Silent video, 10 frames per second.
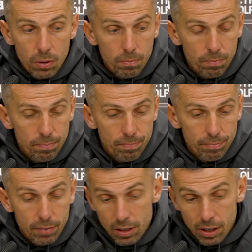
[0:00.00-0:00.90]
um,
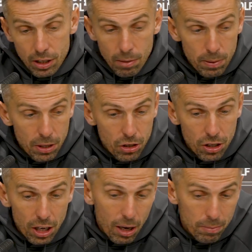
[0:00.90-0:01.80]
it's it's the position
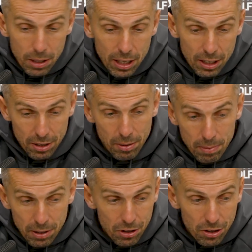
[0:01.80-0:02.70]
the club's in. It's the
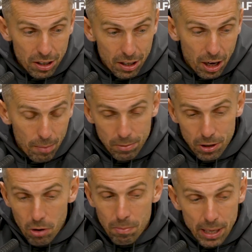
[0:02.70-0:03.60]
position the club
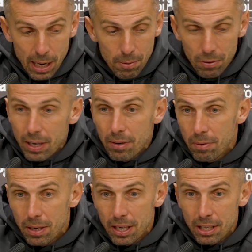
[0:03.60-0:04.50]
told me they were in
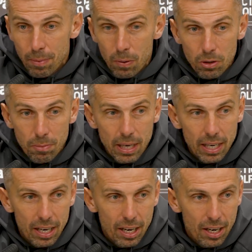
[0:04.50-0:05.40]
when they spoke to
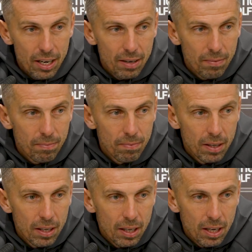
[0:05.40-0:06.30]
me. Um,
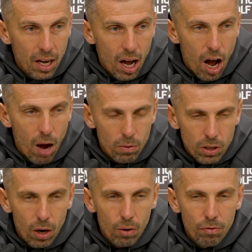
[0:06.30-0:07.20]
I was
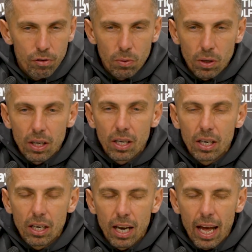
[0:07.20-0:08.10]
hopeful that
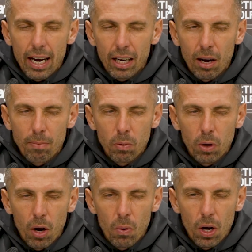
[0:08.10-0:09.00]
letting a couple
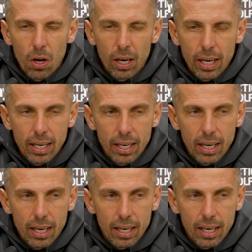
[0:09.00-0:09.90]
go early
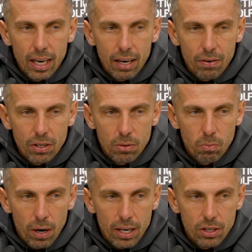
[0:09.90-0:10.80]
clearing some
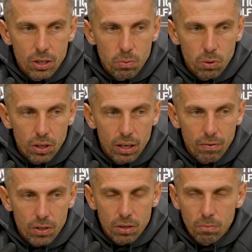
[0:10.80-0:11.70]
wages would give
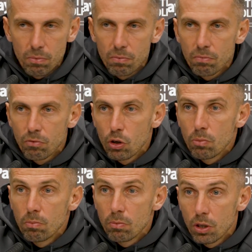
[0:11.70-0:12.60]
us some
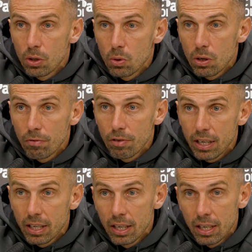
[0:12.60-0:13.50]
room to do something.